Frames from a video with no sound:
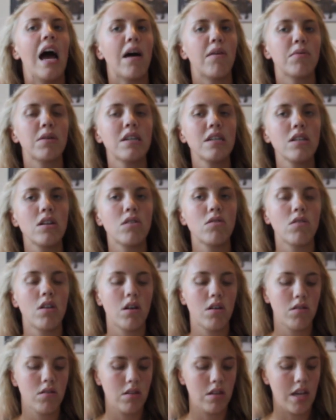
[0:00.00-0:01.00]
I really don't
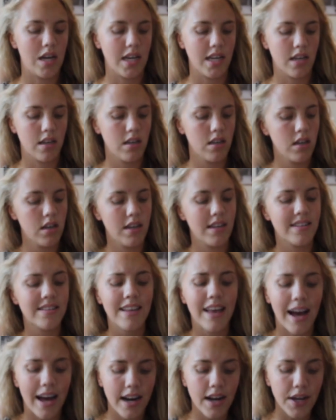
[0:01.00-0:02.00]
know, like,
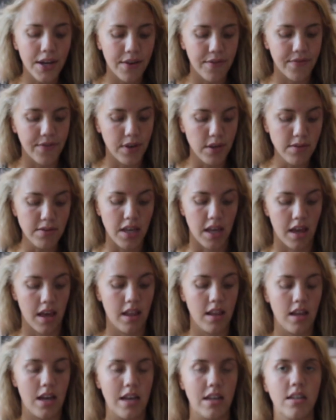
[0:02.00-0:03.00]
it's kind of confusing
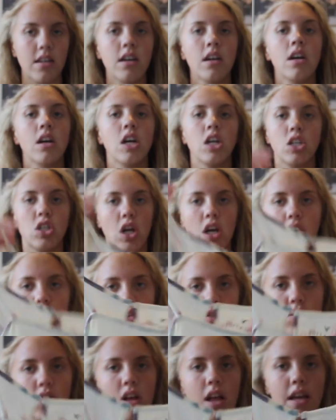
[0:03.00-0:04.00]
to like, shop,
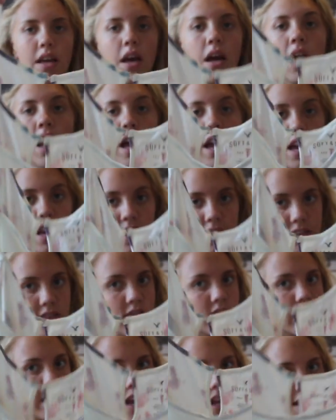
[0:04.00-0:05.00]
you're like,
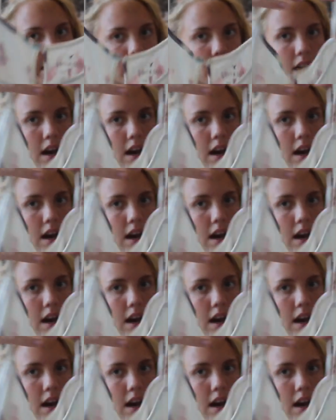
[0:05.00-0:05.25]
here's tank